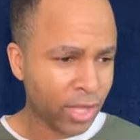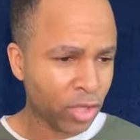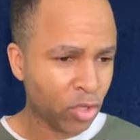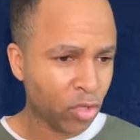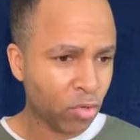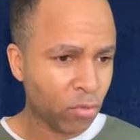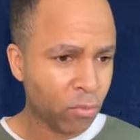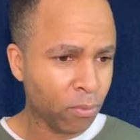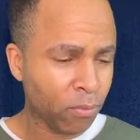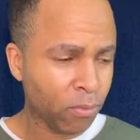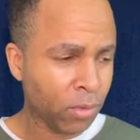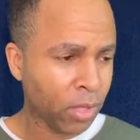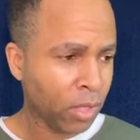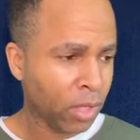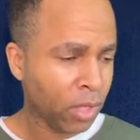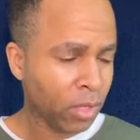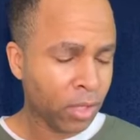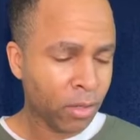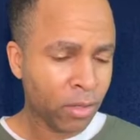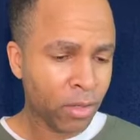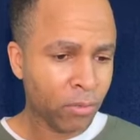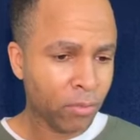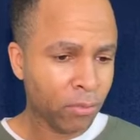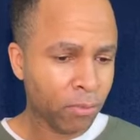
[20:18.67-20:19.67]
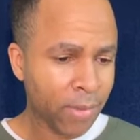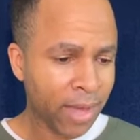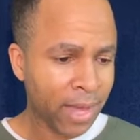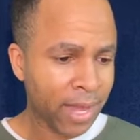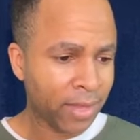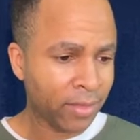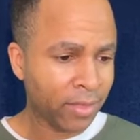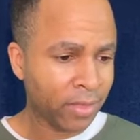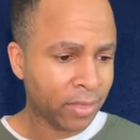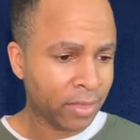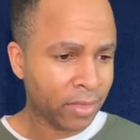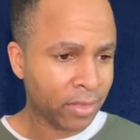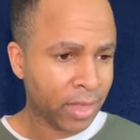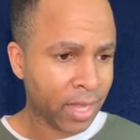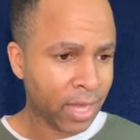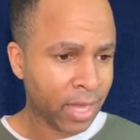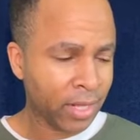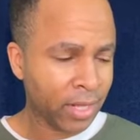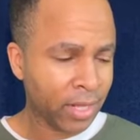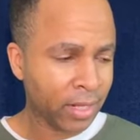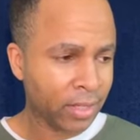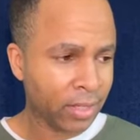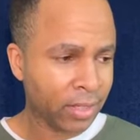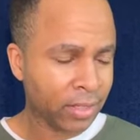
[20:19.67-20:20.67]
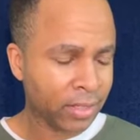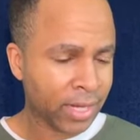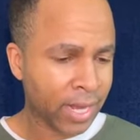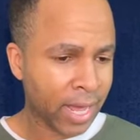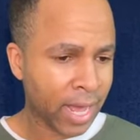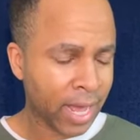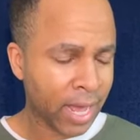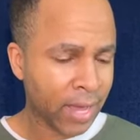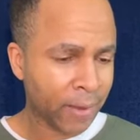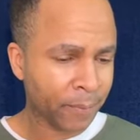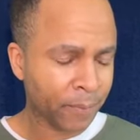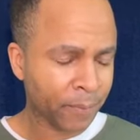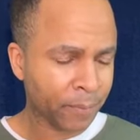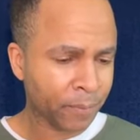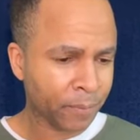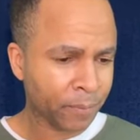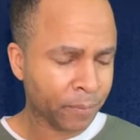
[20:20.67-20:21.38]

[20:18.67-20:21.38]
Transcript: you may think that